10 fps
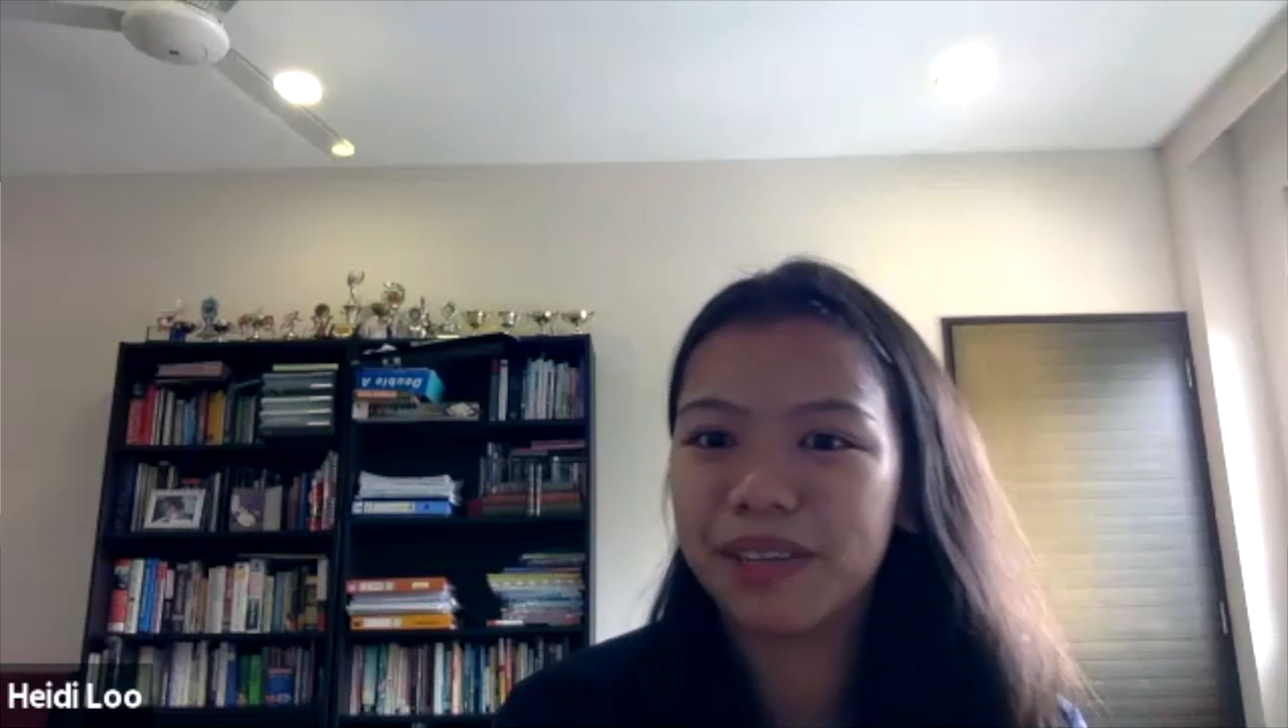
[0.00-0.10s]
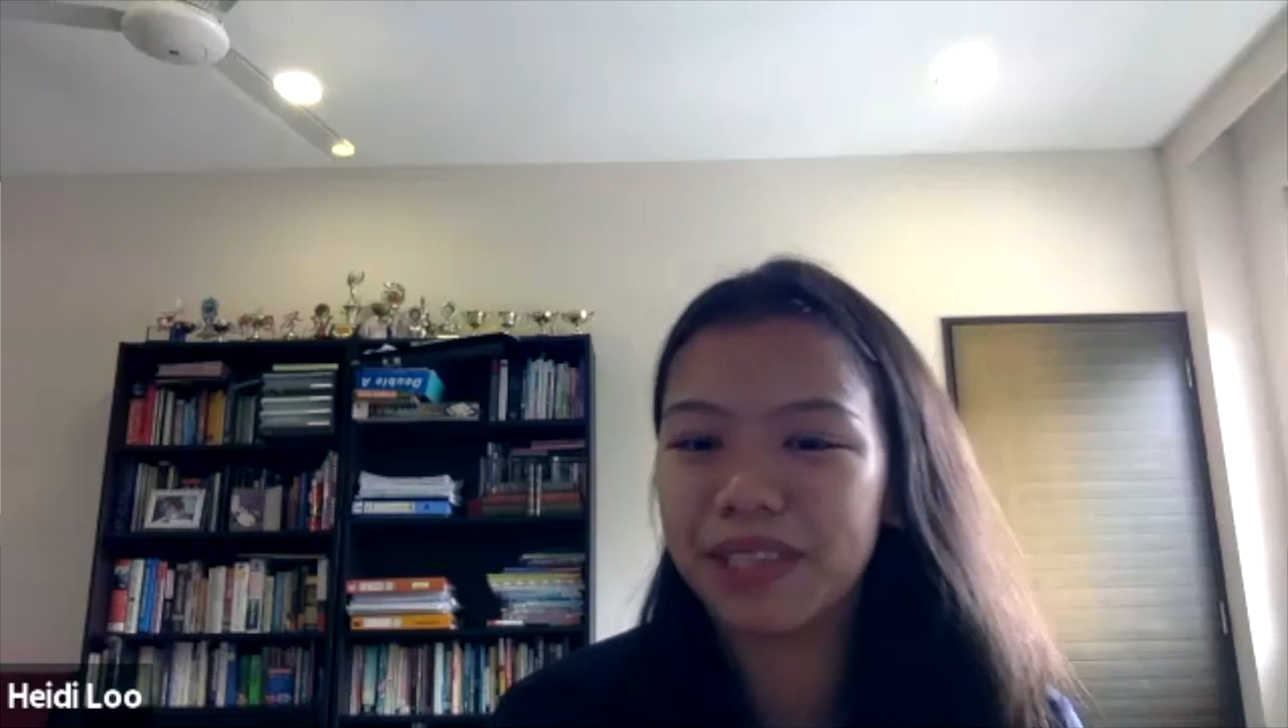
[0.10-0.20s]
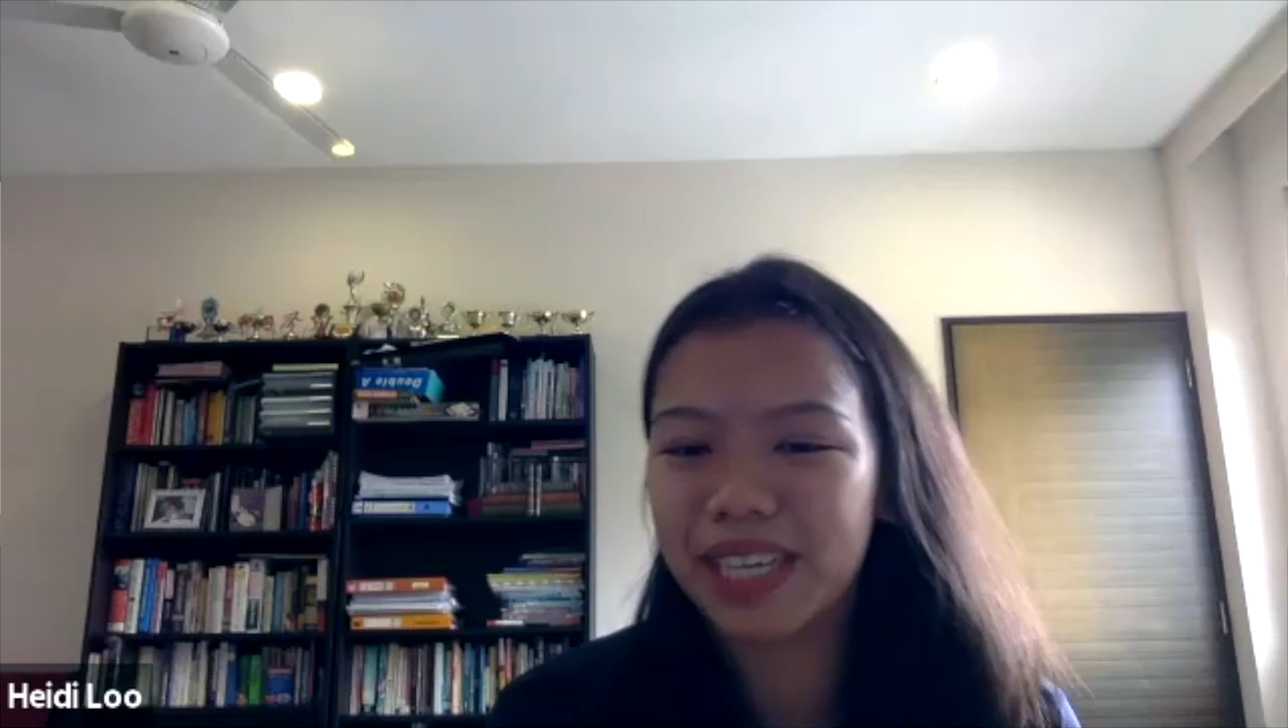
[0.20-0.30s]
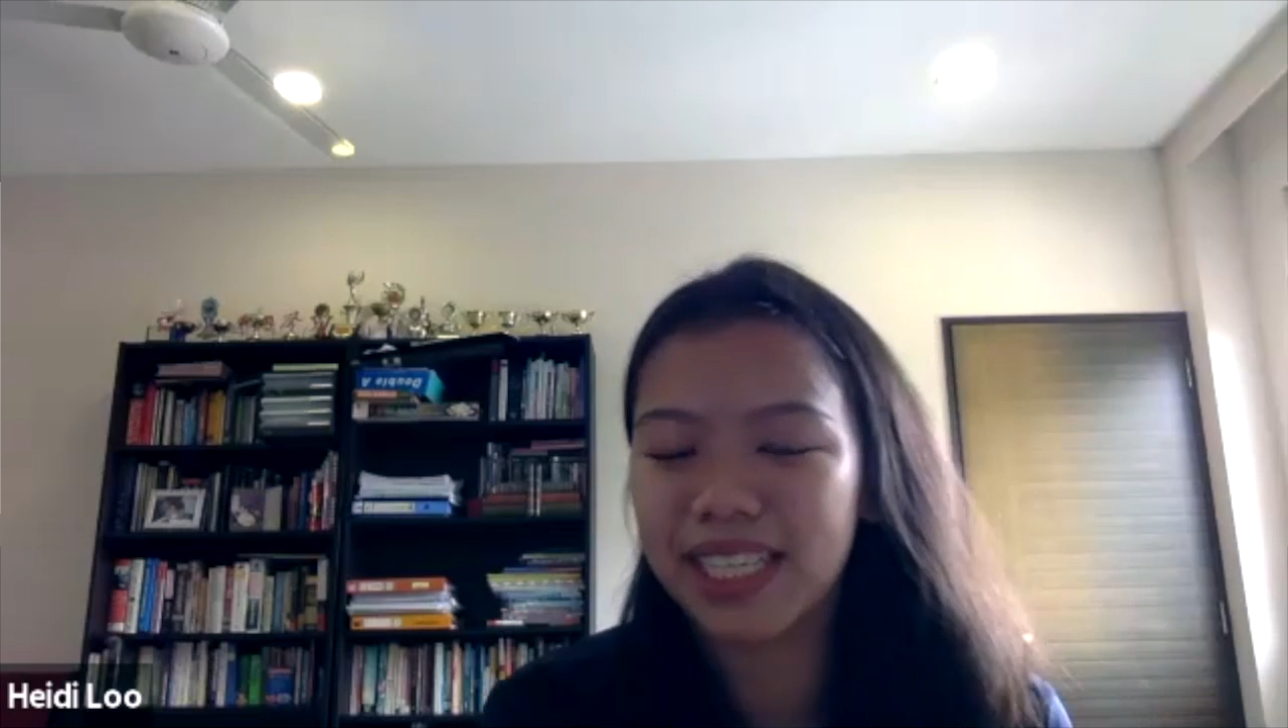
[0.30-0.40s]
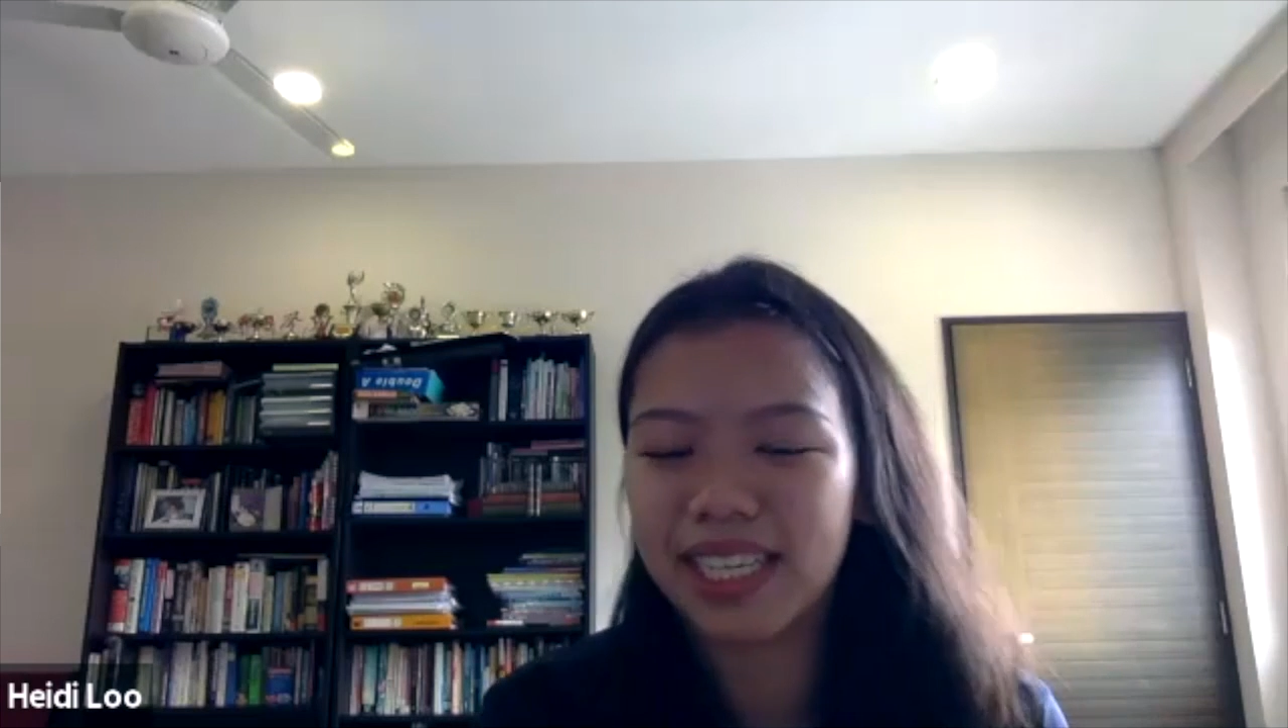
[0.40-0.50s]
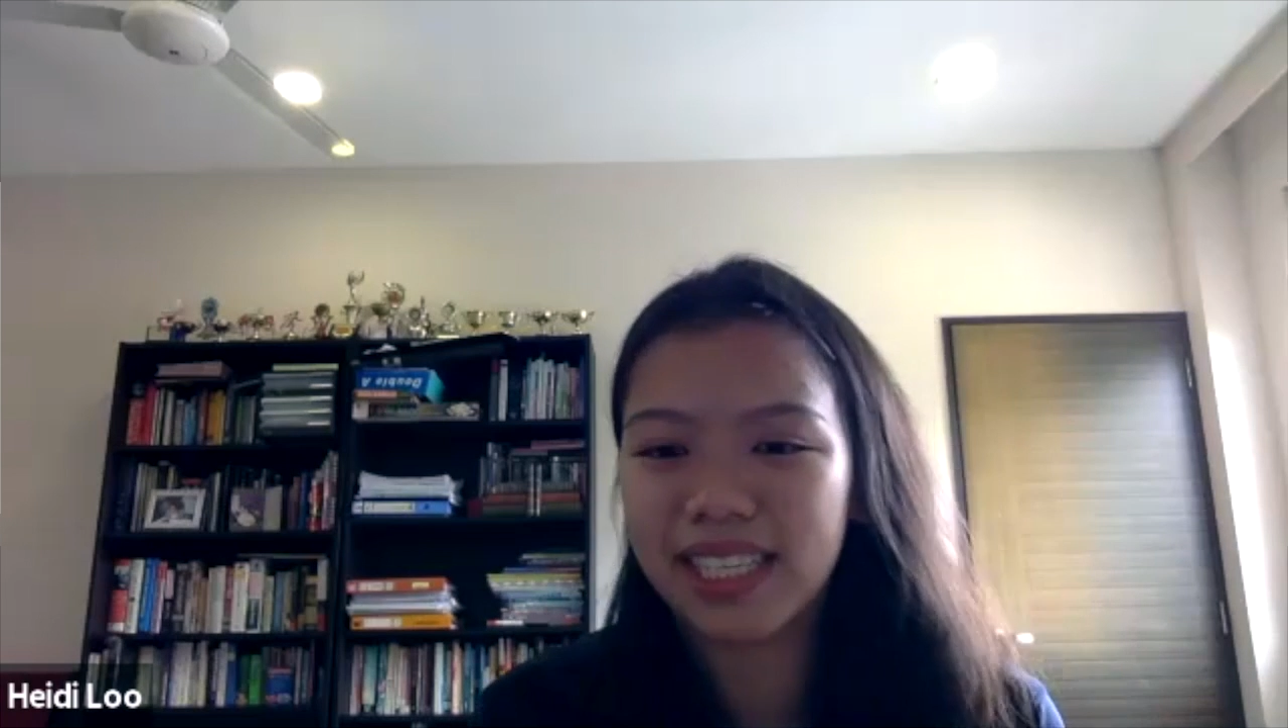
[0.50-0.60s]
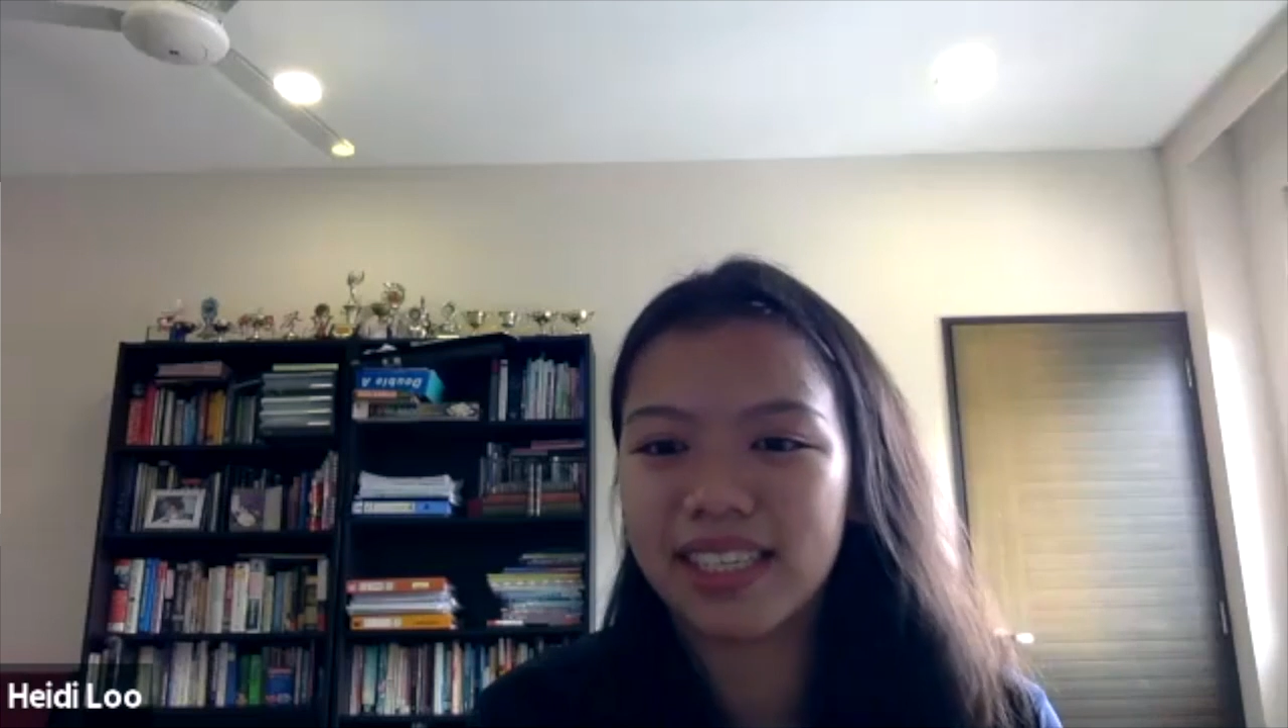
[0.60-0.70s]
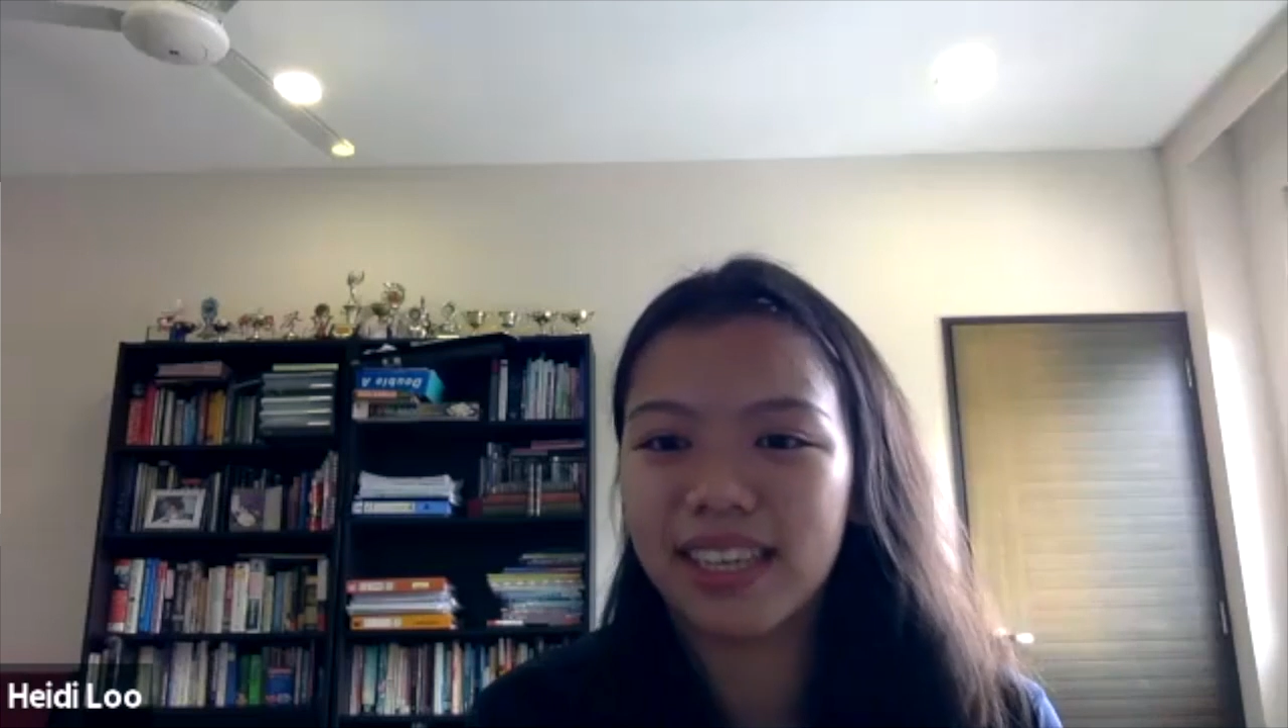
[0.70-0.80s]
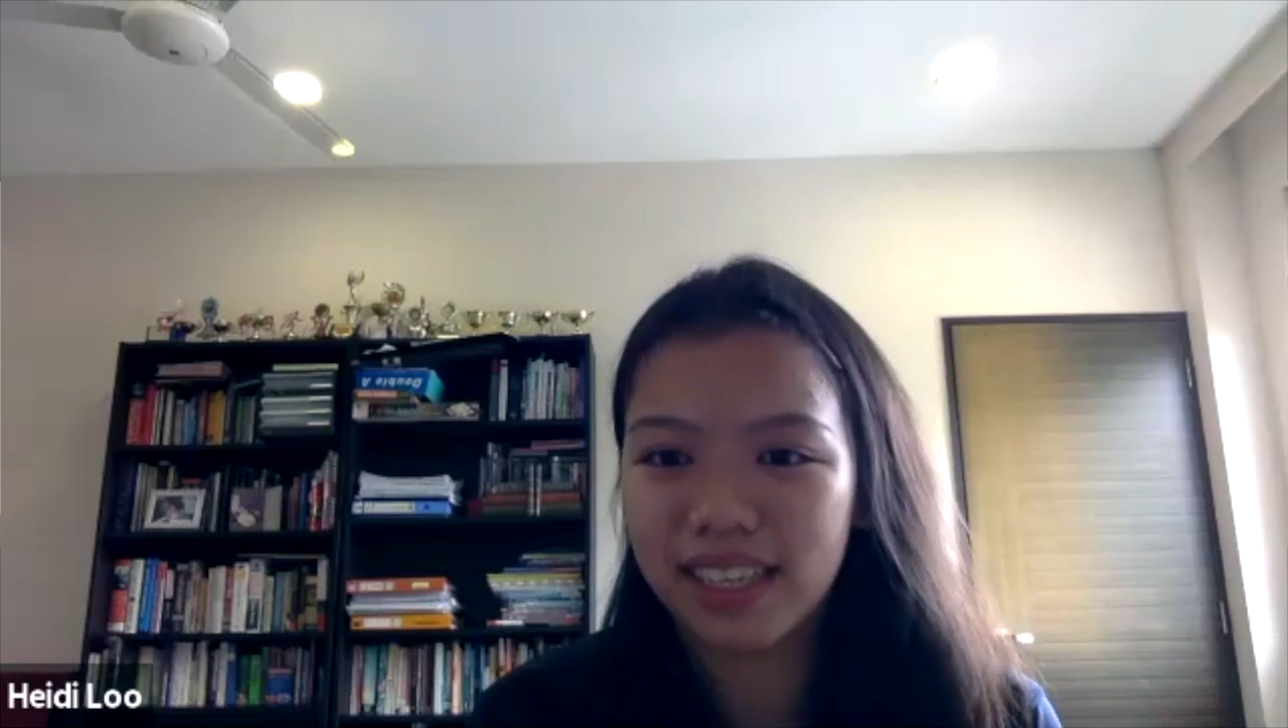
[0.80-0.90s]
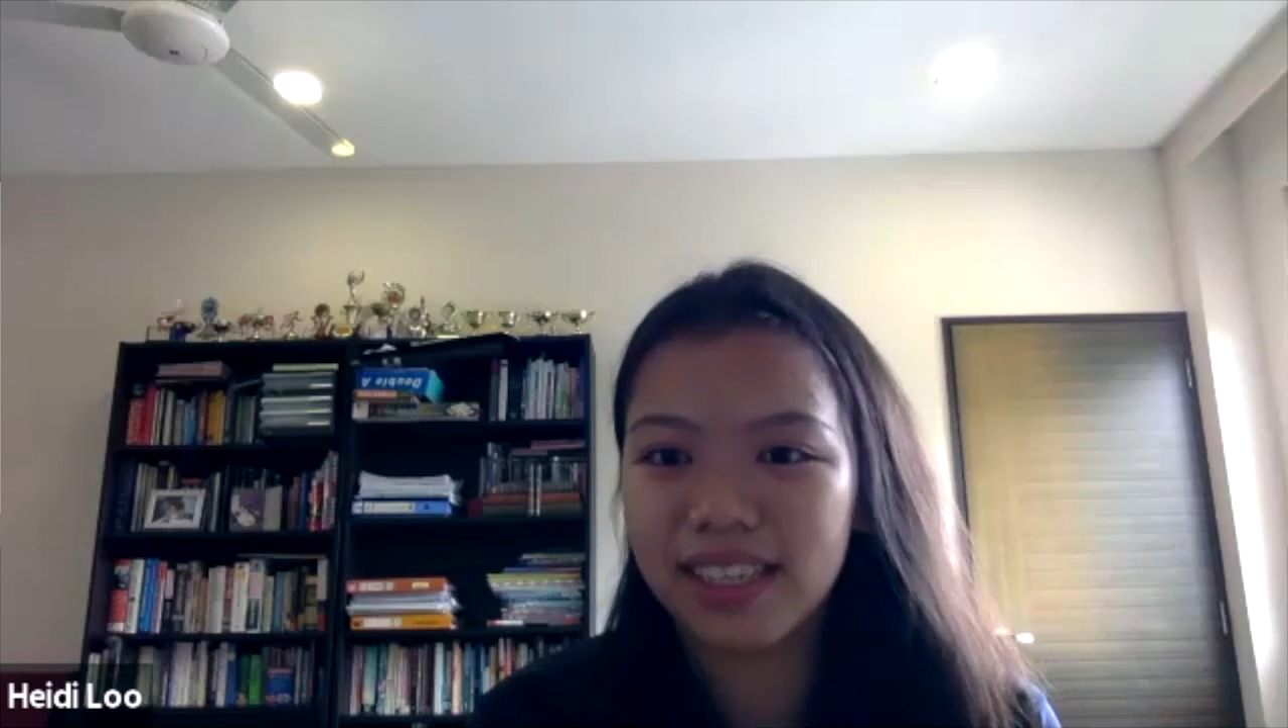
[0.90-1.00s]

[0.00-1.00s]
gymnastics, yeah.